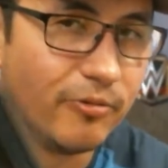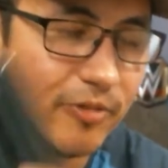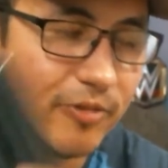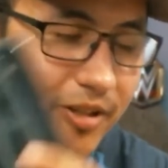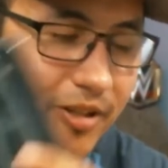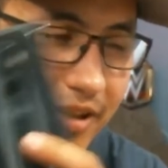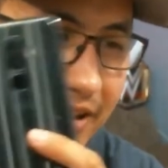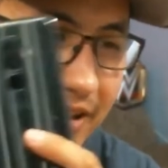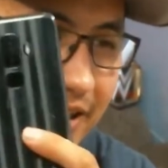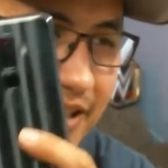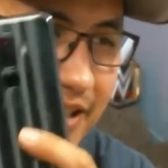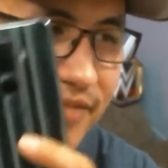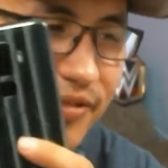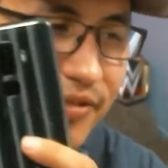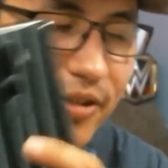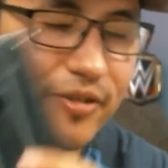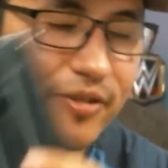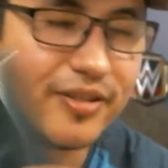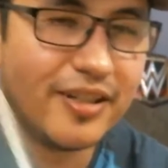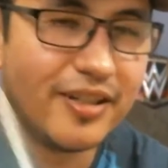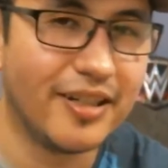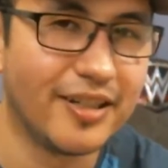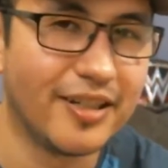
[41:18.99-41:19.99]
with this
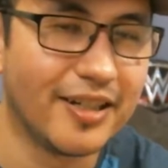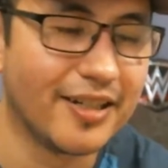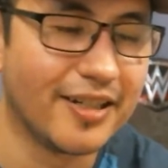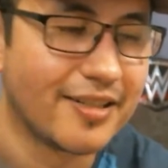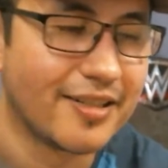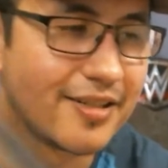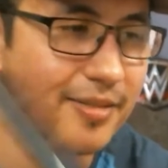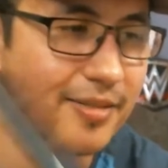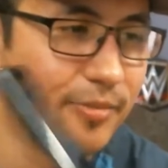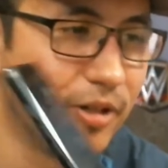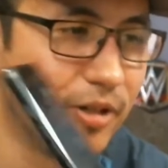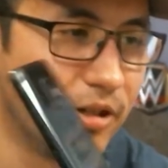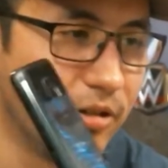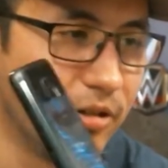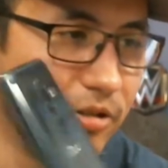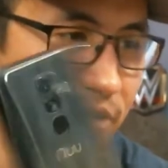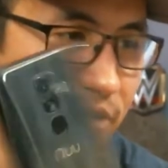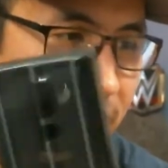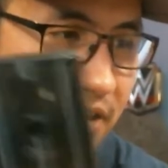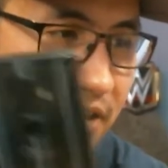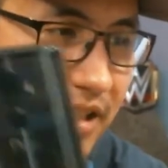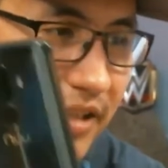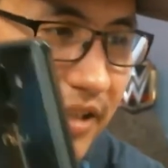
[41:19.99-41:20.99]
phone against the Moto
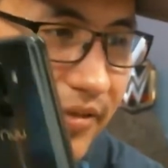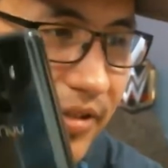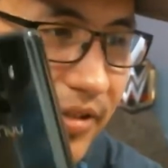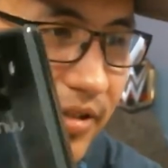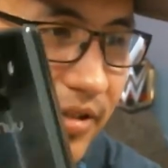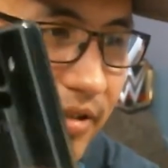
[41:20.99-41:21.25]
G7.